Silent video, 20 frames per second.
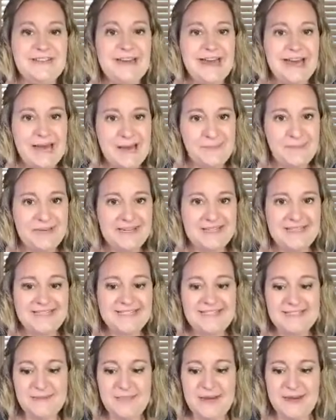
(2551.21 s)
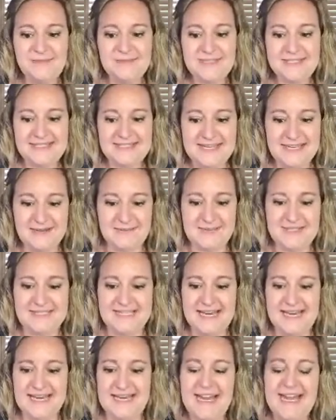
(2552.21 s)
the Happiness Abound stamp
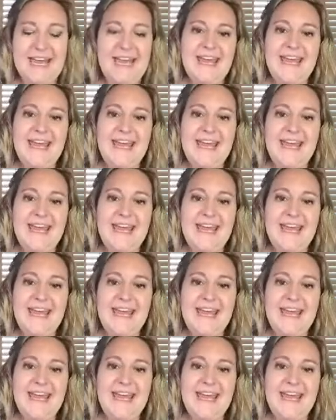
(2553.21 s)
set